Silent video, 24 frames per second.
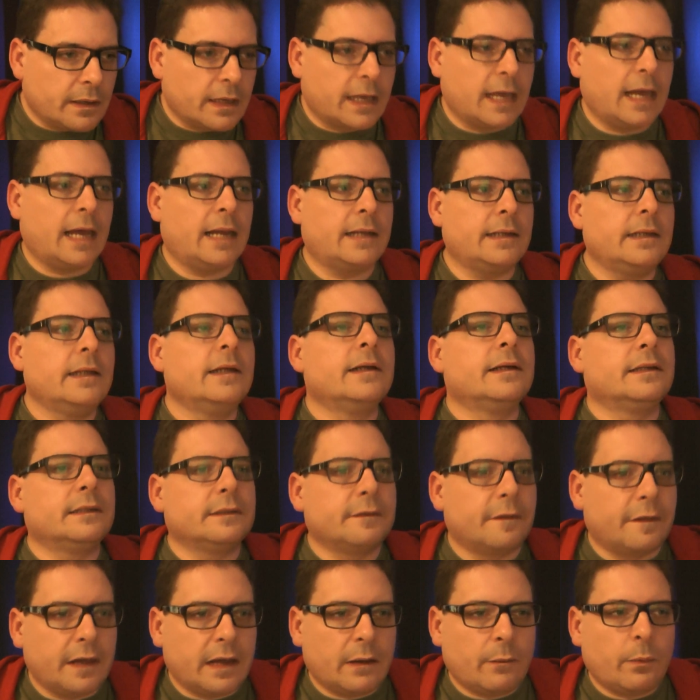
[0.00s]
again,
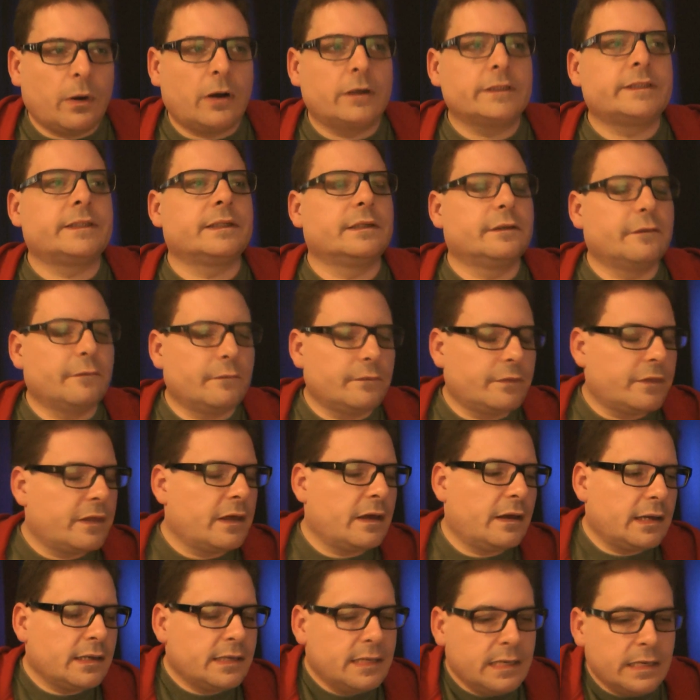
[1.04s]
here
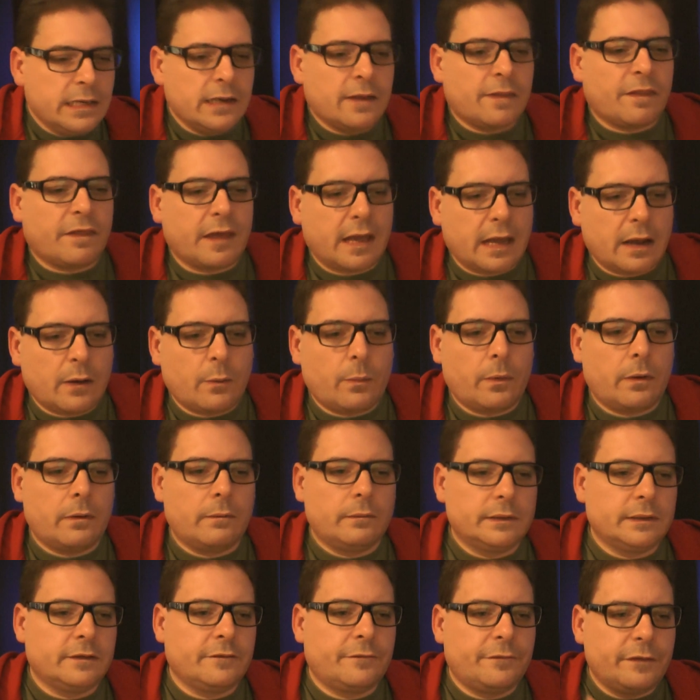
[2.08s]
and there were
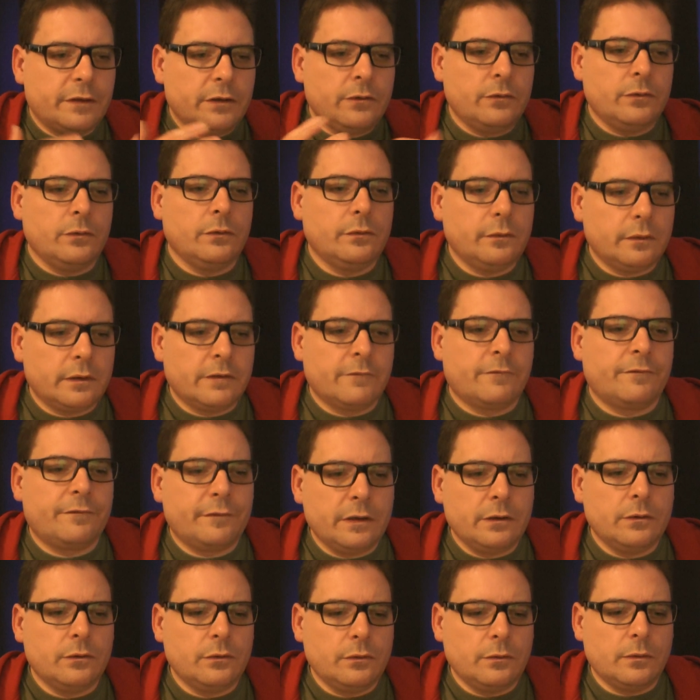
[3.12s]
a few
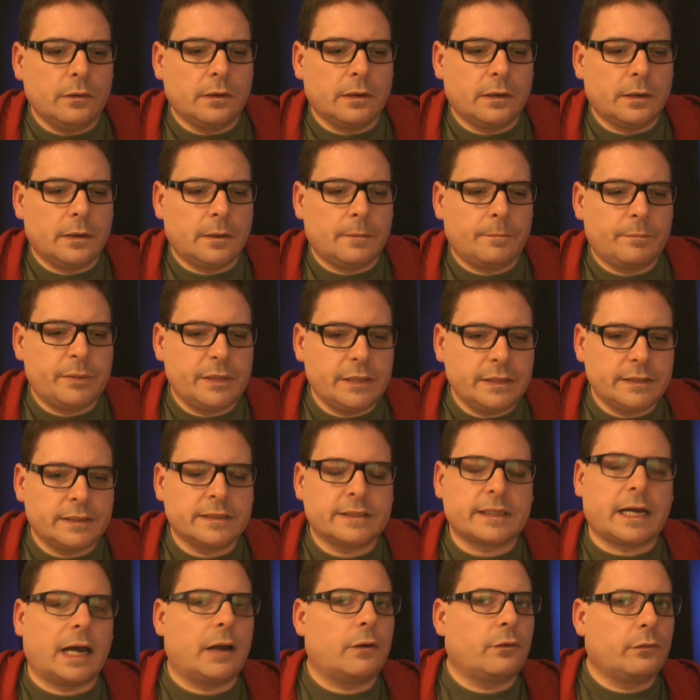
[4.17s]

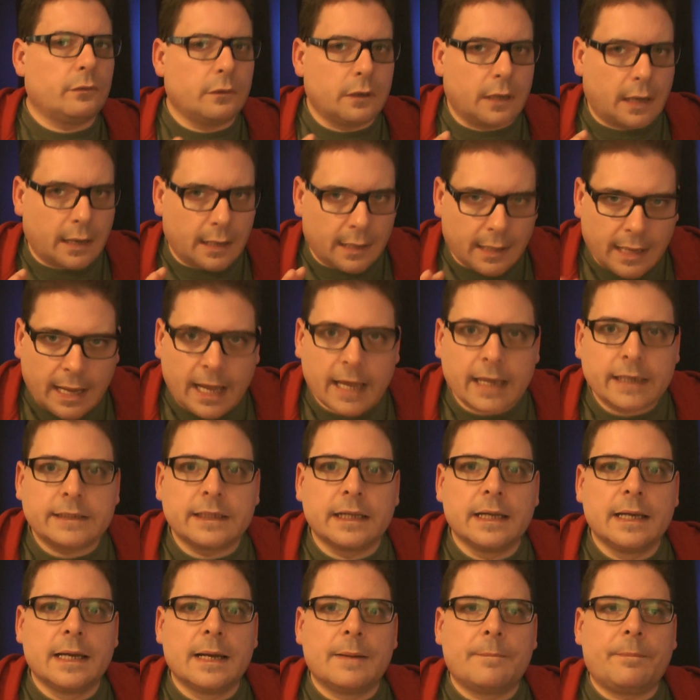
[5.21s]
pieces I liked,
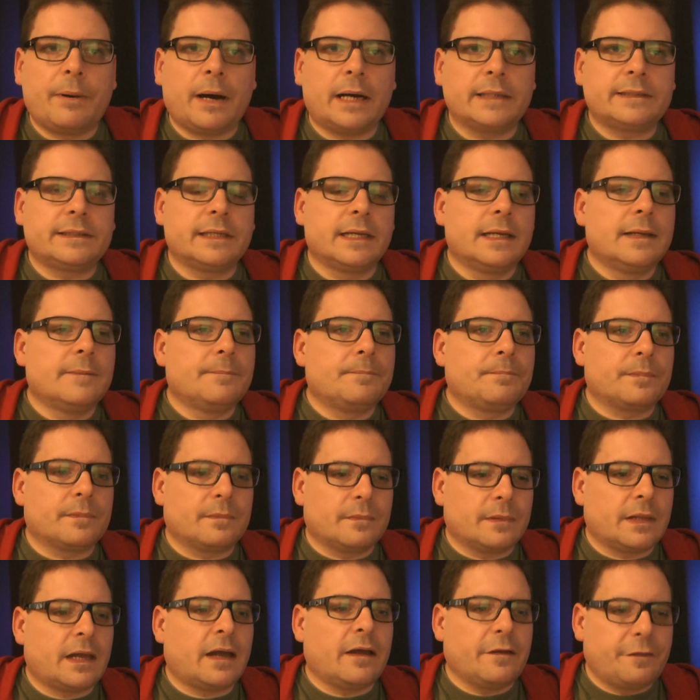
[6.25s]
but
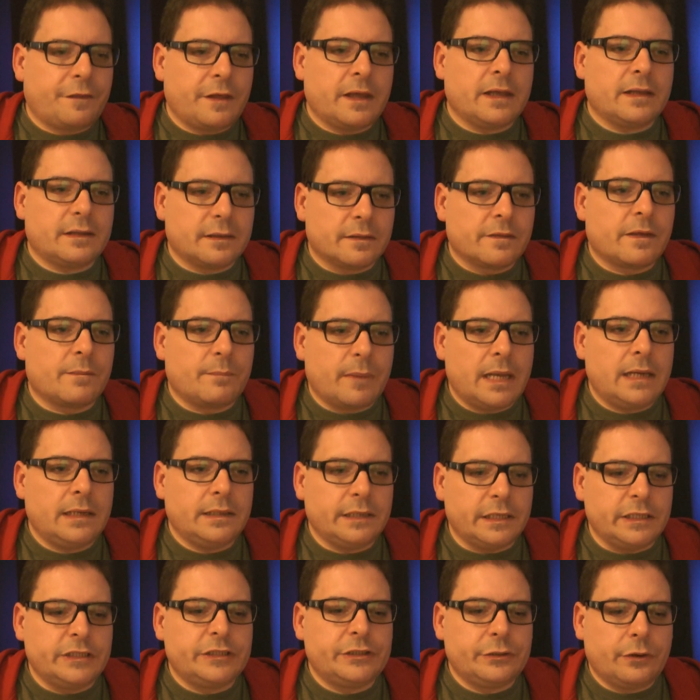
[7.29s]
I think the
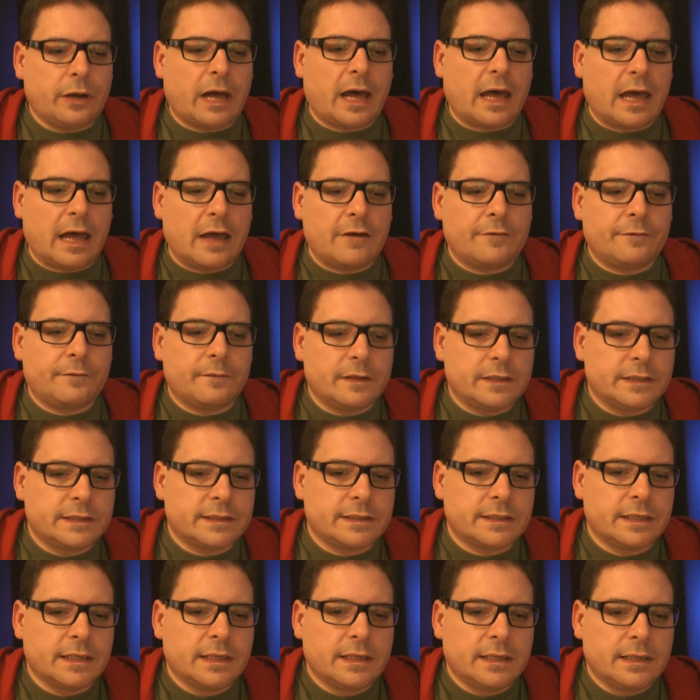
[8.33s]
main issue I have
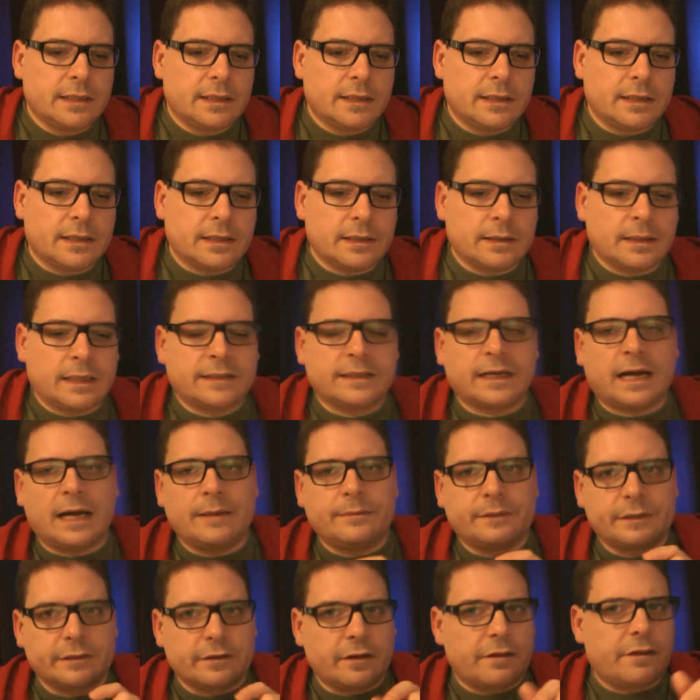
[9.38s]
is at
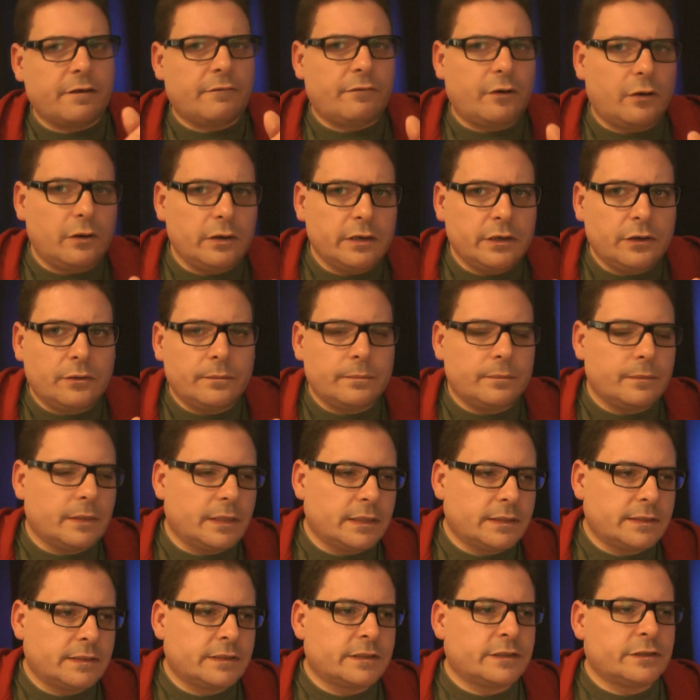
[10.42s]
times the volume.
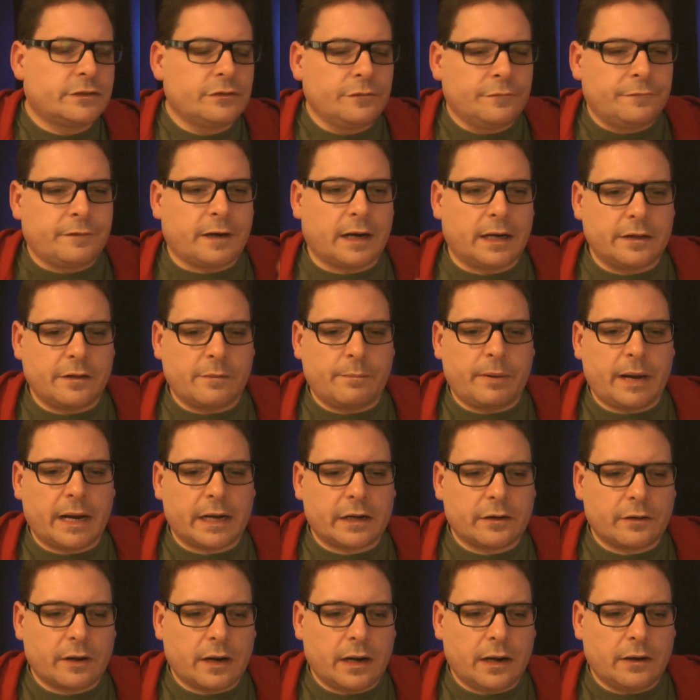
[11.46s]
It's too far in the
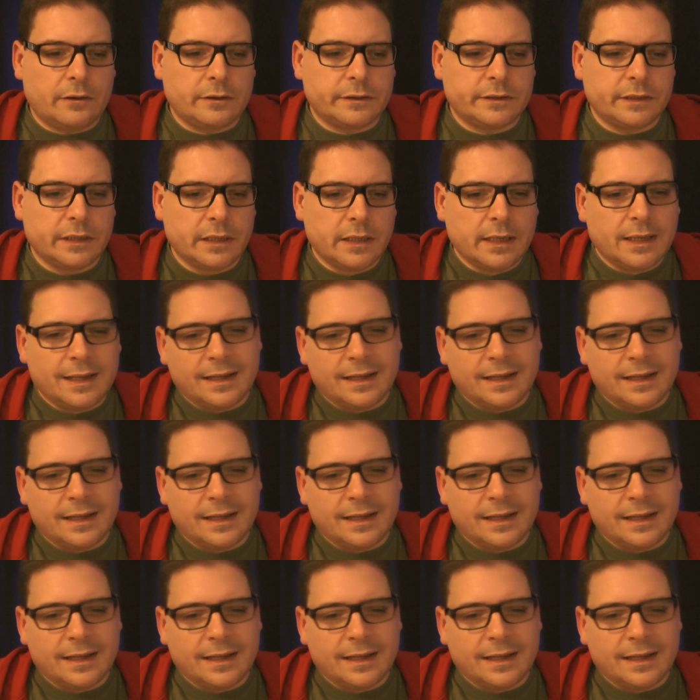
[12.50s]
background,